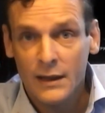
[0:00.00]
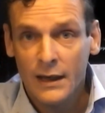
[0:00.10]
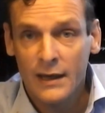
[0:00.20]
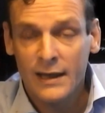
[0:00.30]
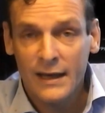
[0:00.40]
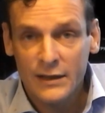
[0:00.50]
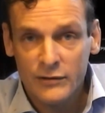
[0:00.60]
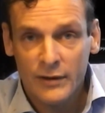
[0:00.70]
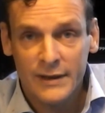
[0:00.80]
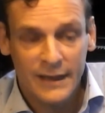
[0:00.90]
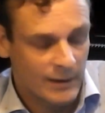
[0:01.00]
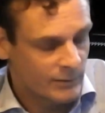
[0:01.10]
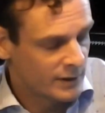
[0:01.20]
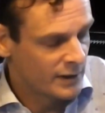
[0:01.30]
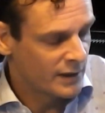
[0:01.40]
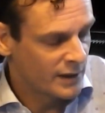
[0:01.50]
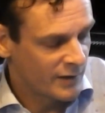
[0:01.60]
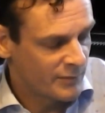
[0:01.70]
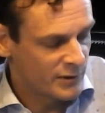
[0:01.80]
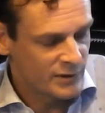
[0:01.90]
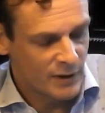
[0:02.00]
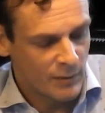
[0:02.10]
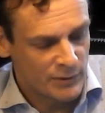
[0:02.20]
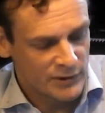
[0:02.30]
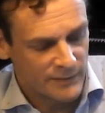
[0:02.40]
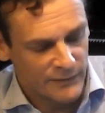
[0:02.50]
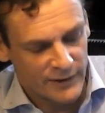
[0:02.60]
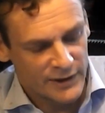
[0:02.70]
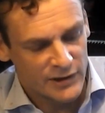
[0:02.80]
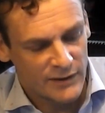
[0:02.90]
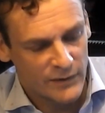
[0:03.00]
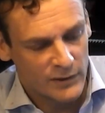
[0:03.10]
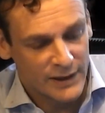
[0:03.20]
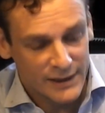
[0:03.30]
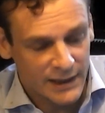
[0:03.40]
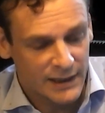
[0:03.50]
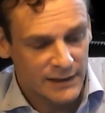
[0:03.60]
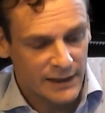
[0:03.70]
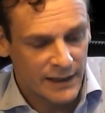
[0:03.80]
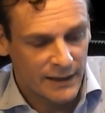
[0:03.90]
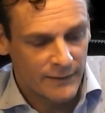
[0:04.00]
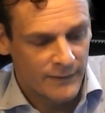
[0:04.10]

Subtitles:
and let it dry down, and I'll put some fresh stuff on this hand here.